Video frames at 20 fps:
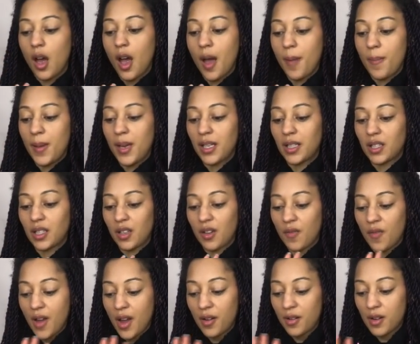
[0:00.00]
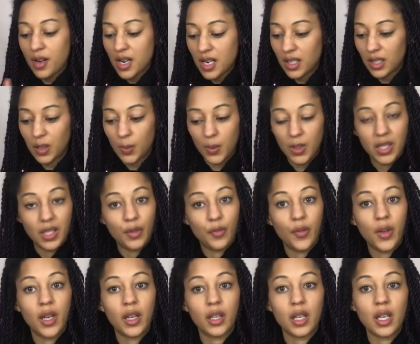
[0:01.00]
I picked a very
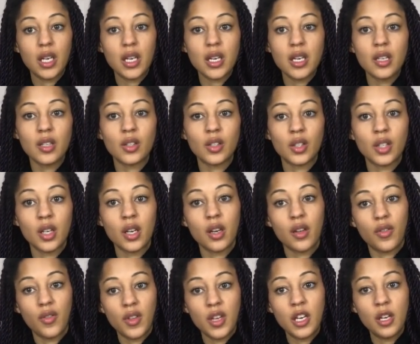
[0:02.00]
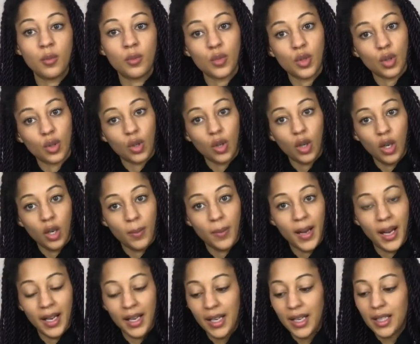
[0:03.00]
specific Easter themed colour
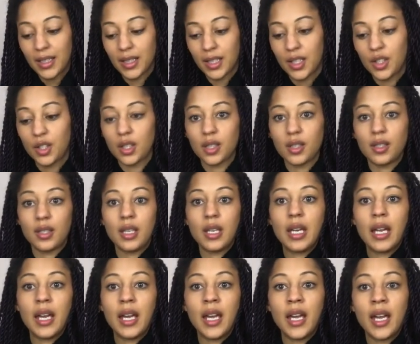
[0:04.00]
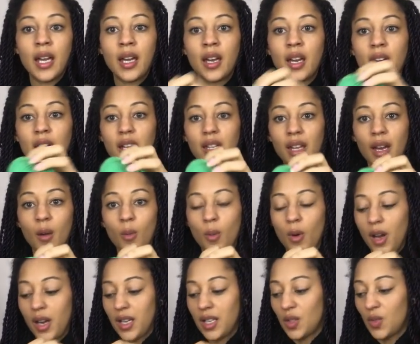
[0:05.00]
palette, as you can see here. That
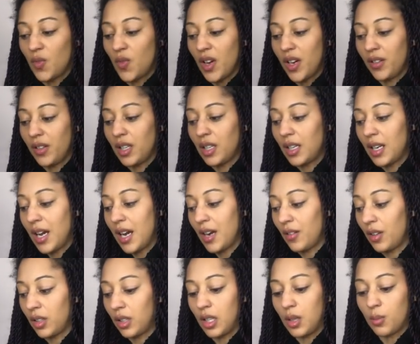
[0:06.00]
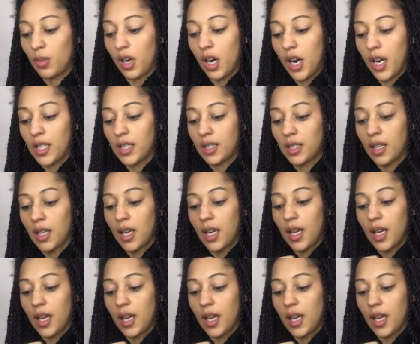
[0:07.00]
white is very glaringly bright.